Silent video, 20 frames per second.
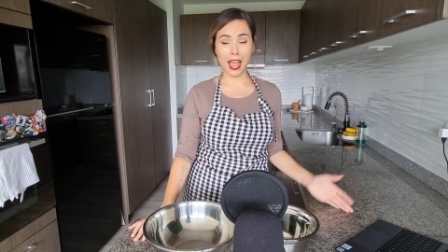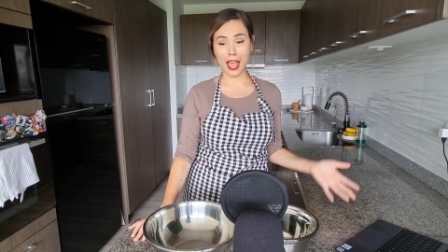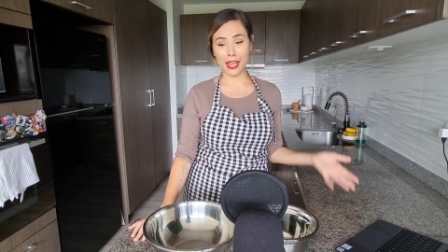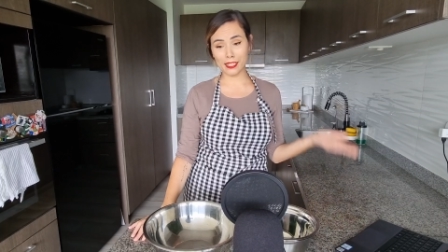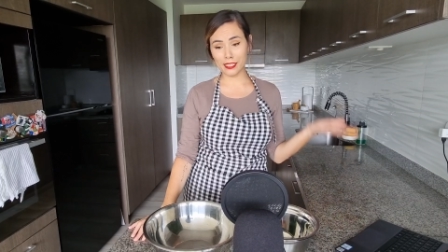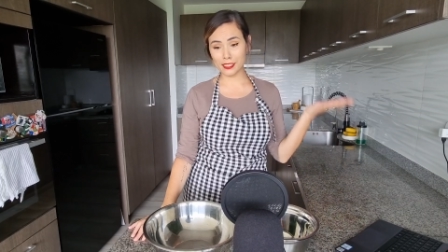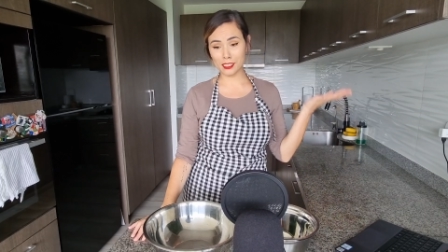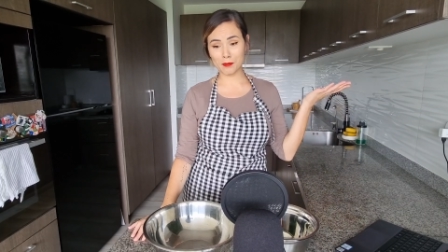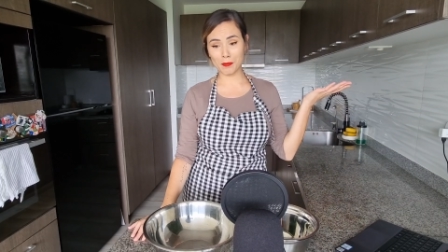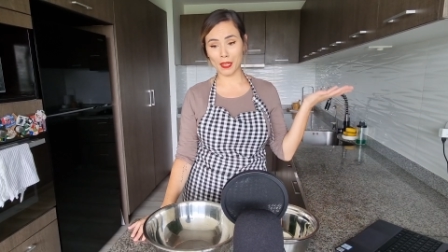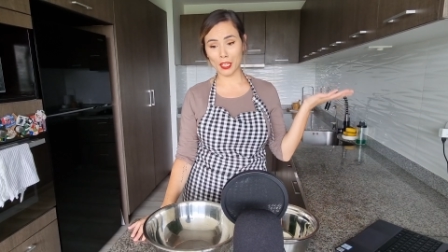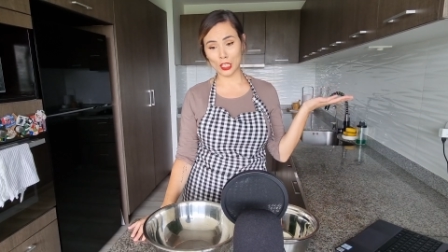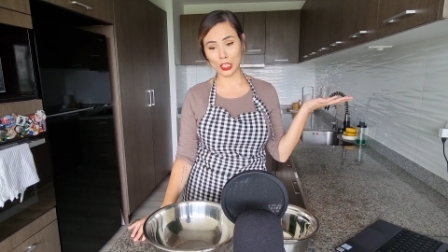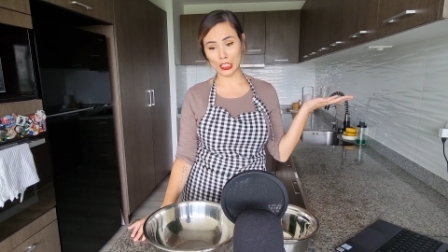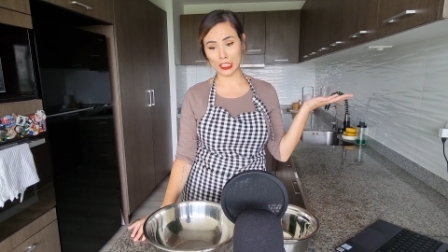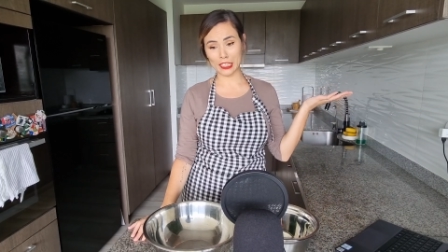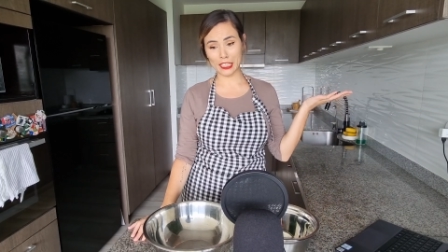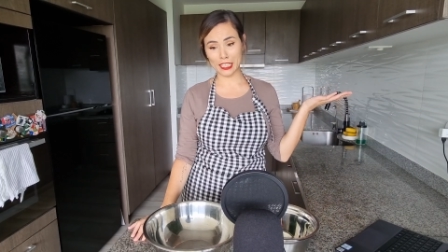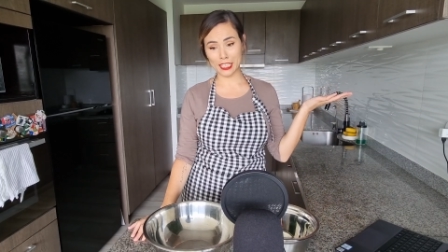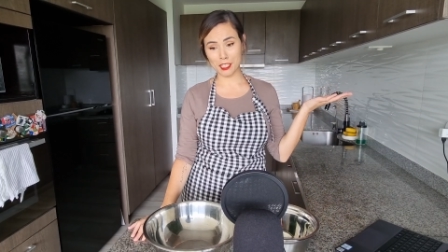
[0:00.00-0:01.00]
I need to make
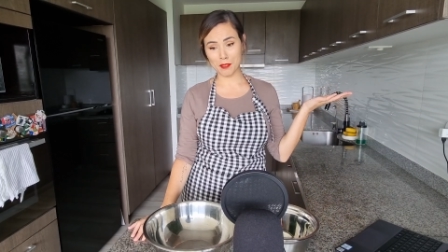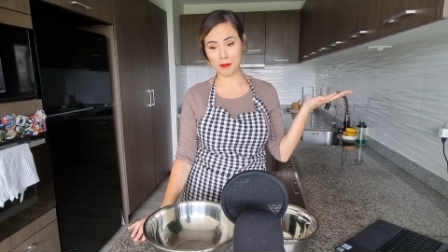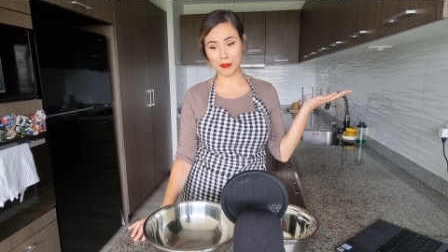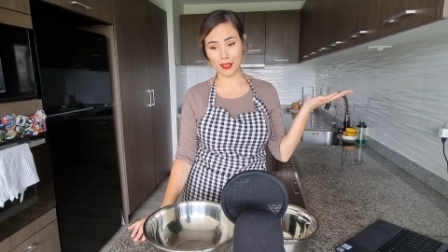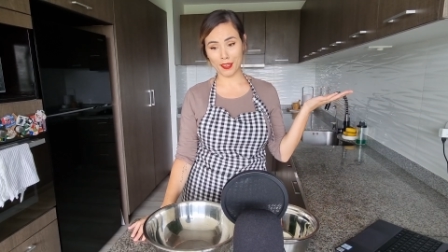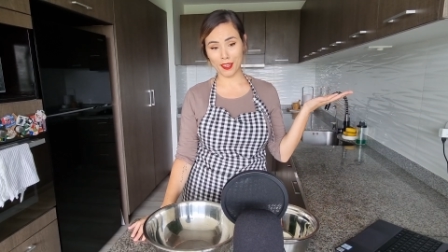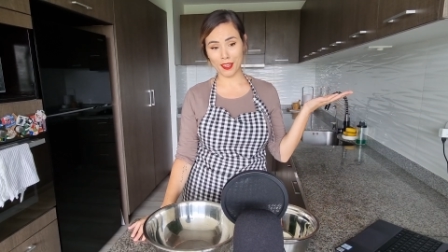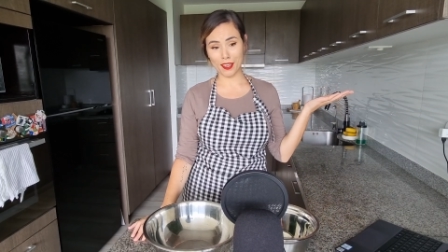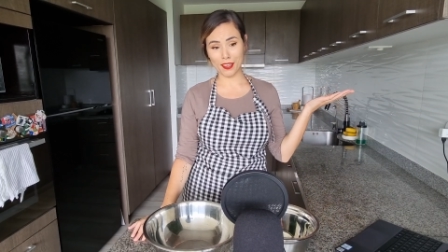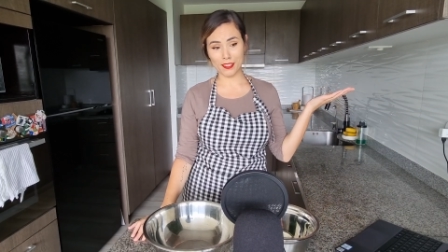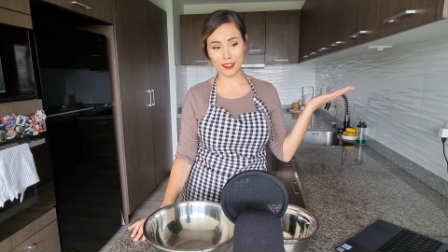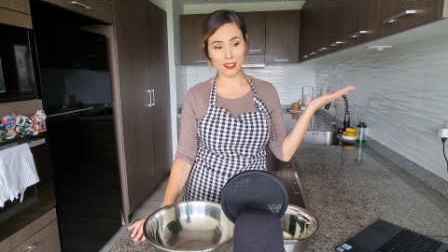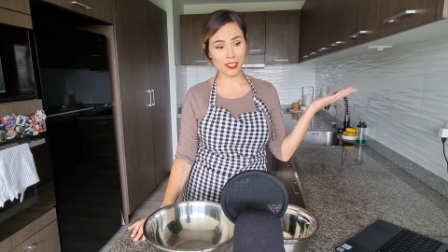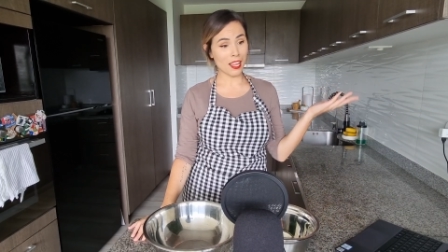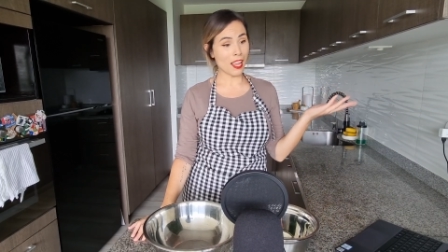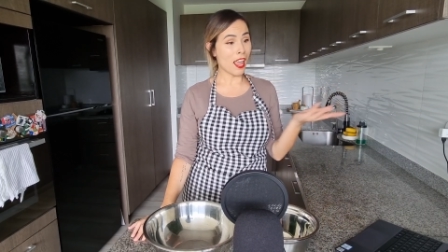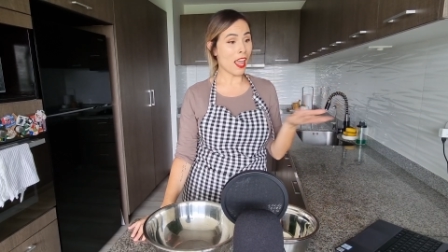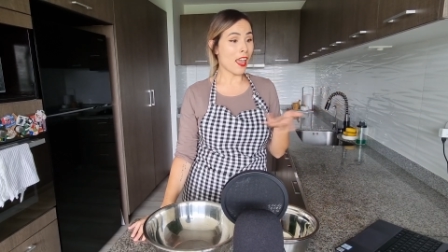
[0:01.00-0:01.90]
cookies because